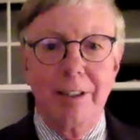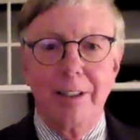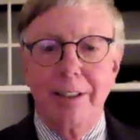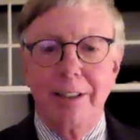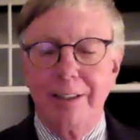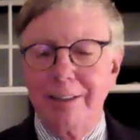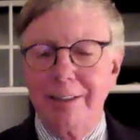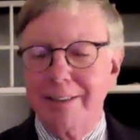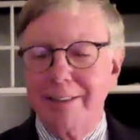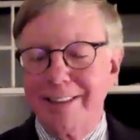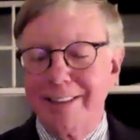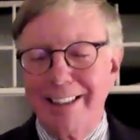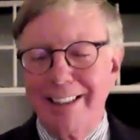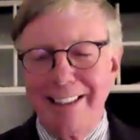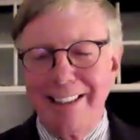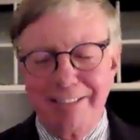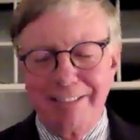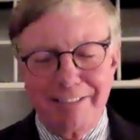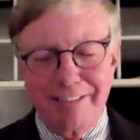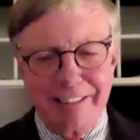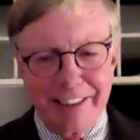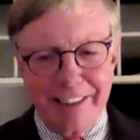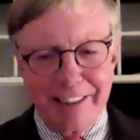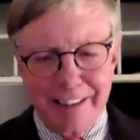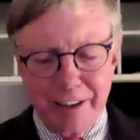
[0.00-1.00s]
not
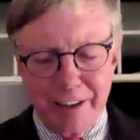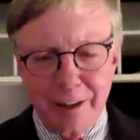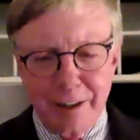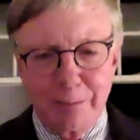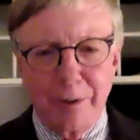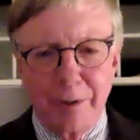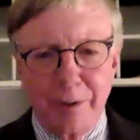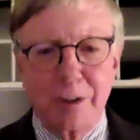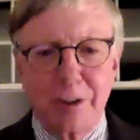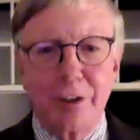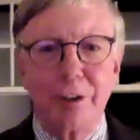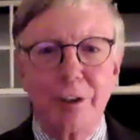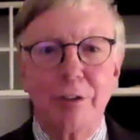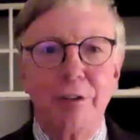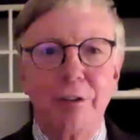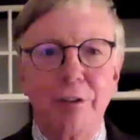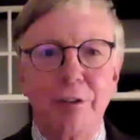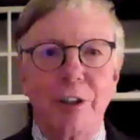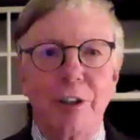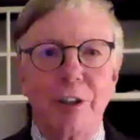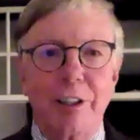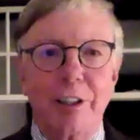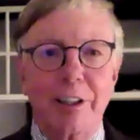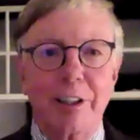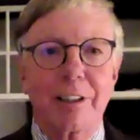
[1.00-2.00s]
really so much in New
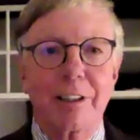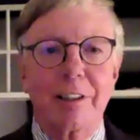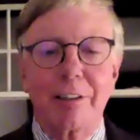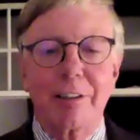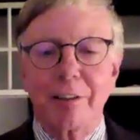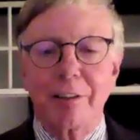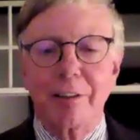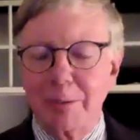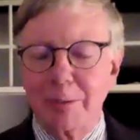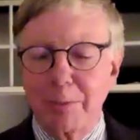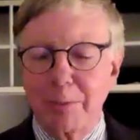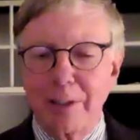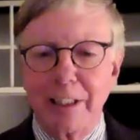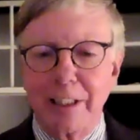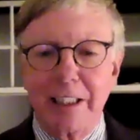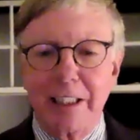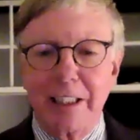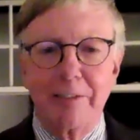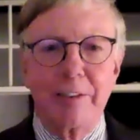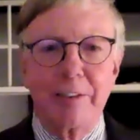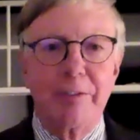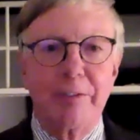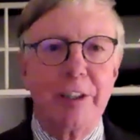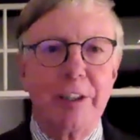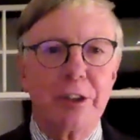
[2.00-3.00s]
York, although there's plenty of
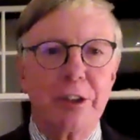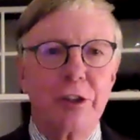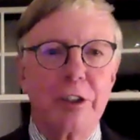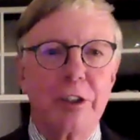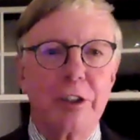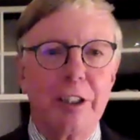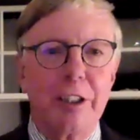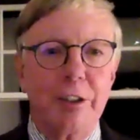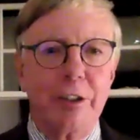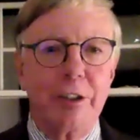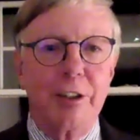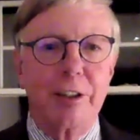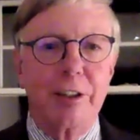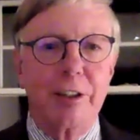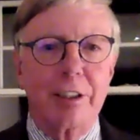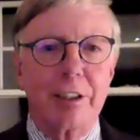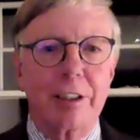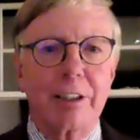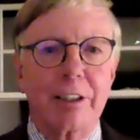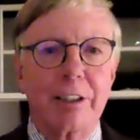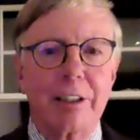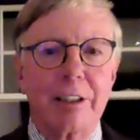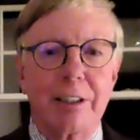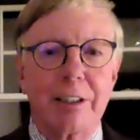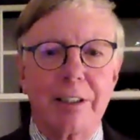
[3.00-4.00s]
division in New York
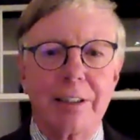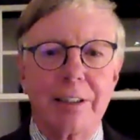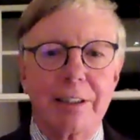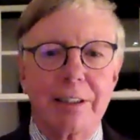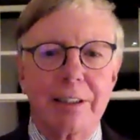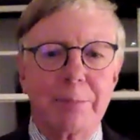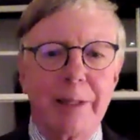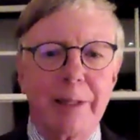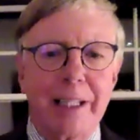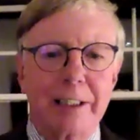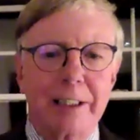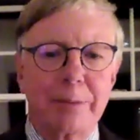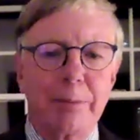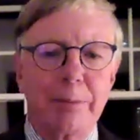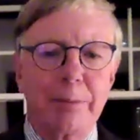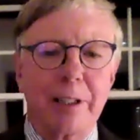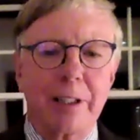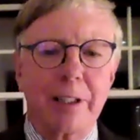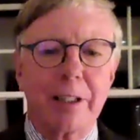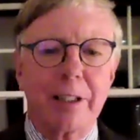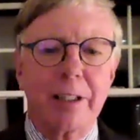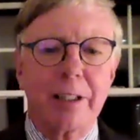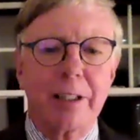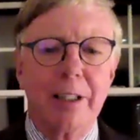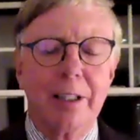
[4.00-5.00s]
this past month,
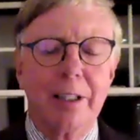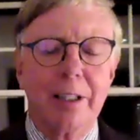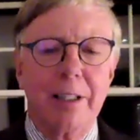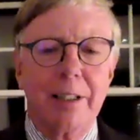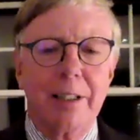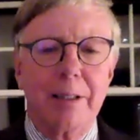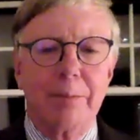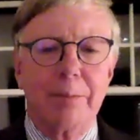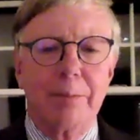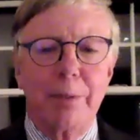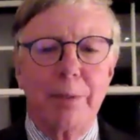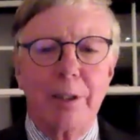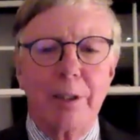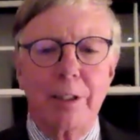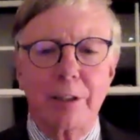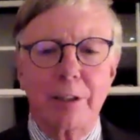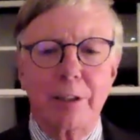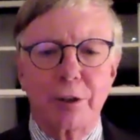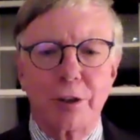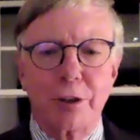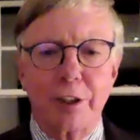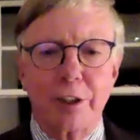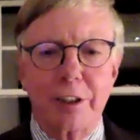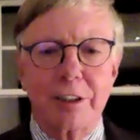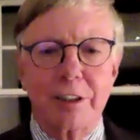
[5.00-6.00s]
but
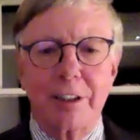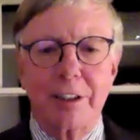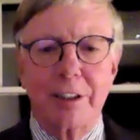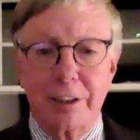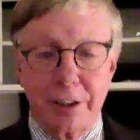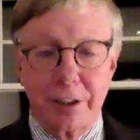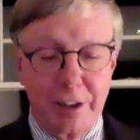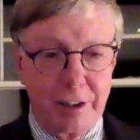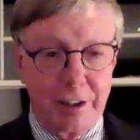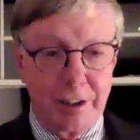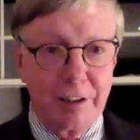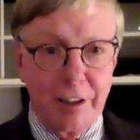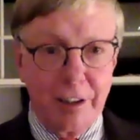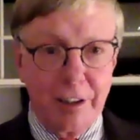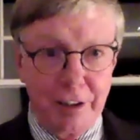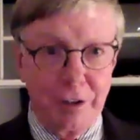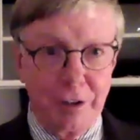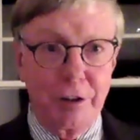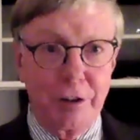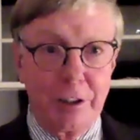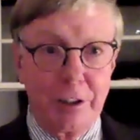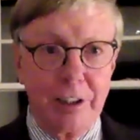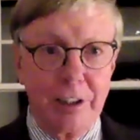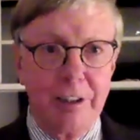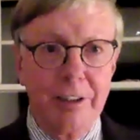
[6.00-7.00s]
across this
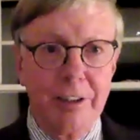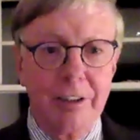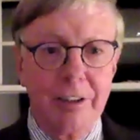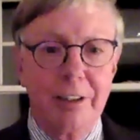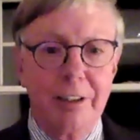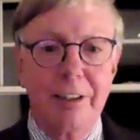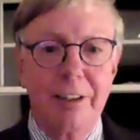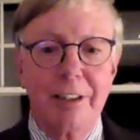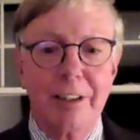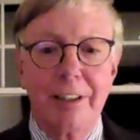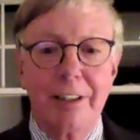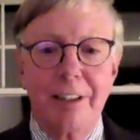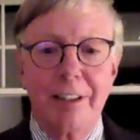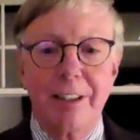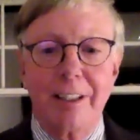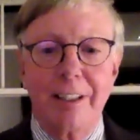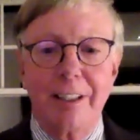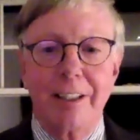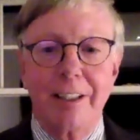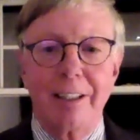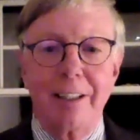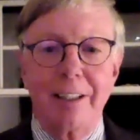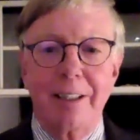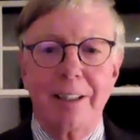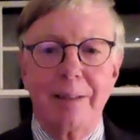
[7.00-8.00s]
country.
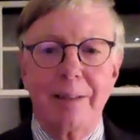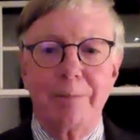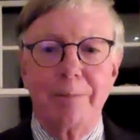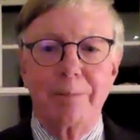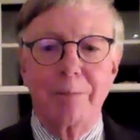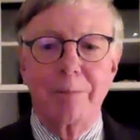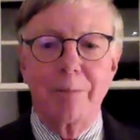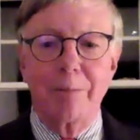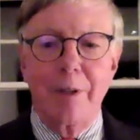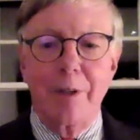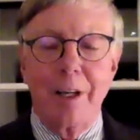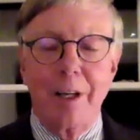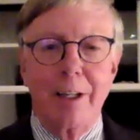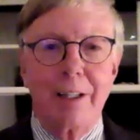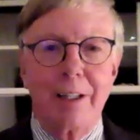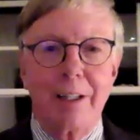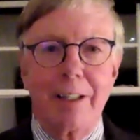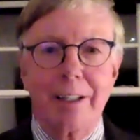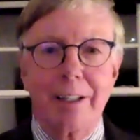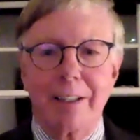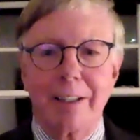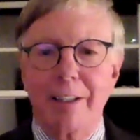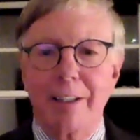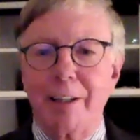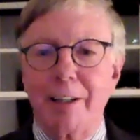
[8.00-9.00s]

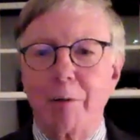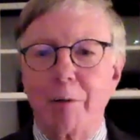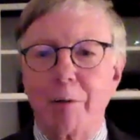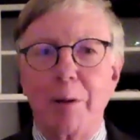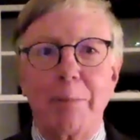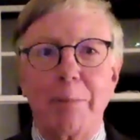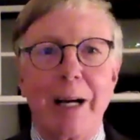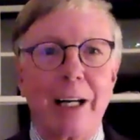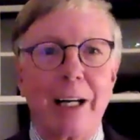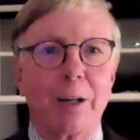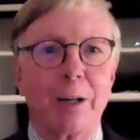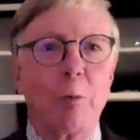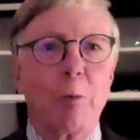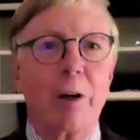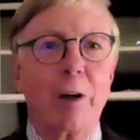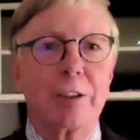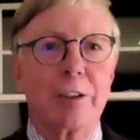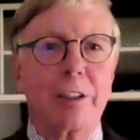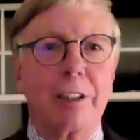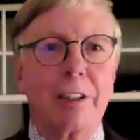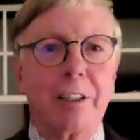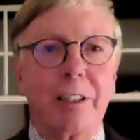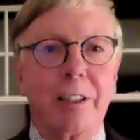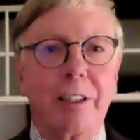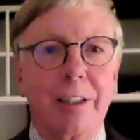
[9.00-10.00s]
I went back to
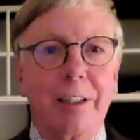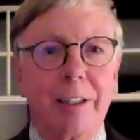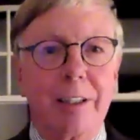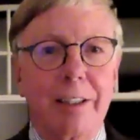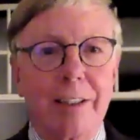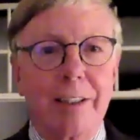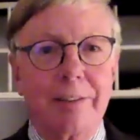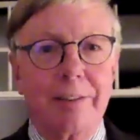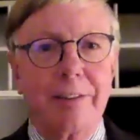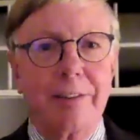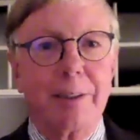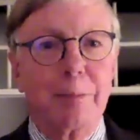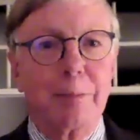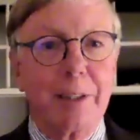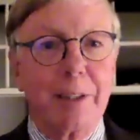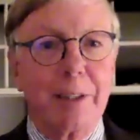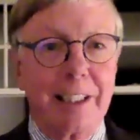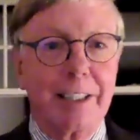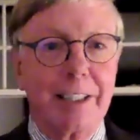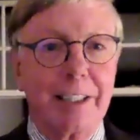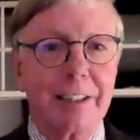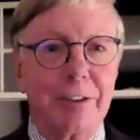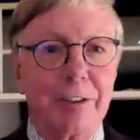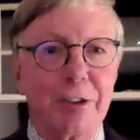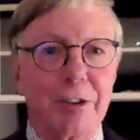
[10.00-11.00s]
watch the film
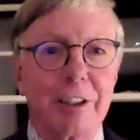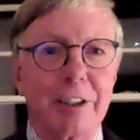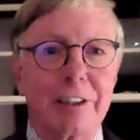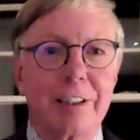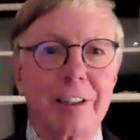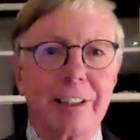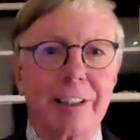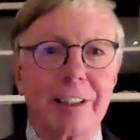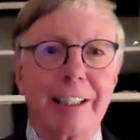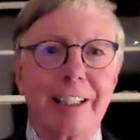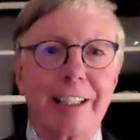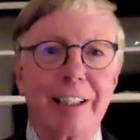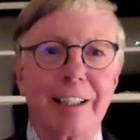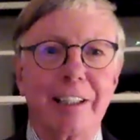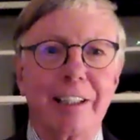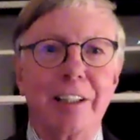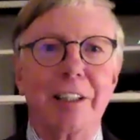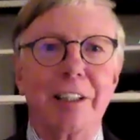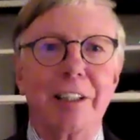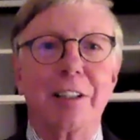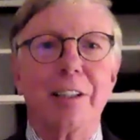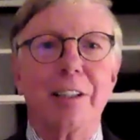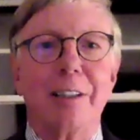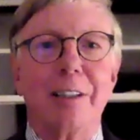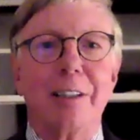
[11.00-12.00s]
Lincoln just to get a
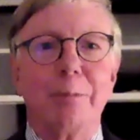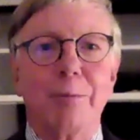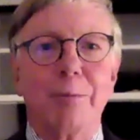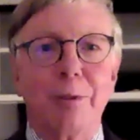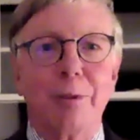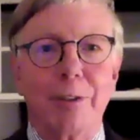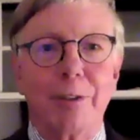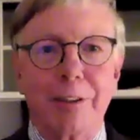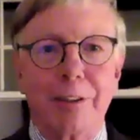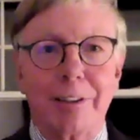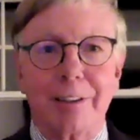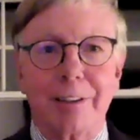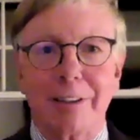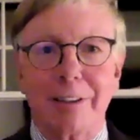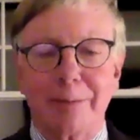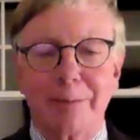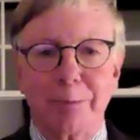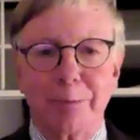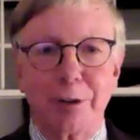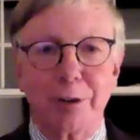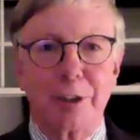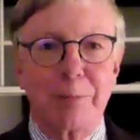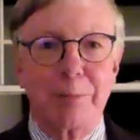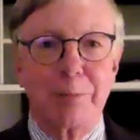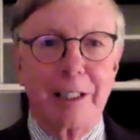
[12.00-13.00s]
little more
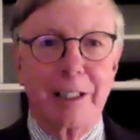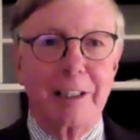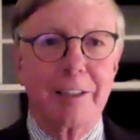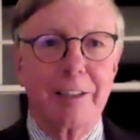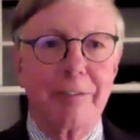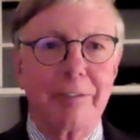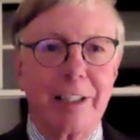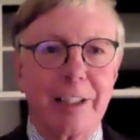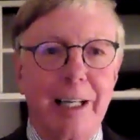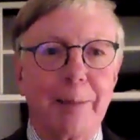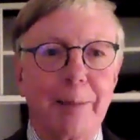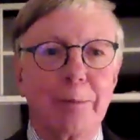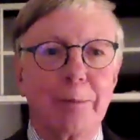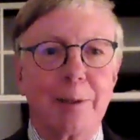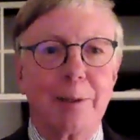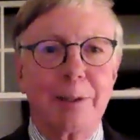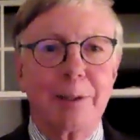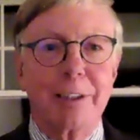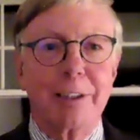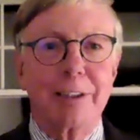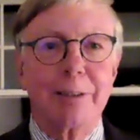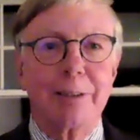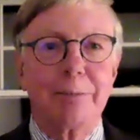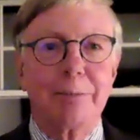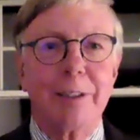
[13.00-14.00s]
perspective and
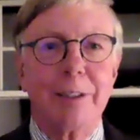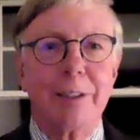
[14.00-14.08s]
optimism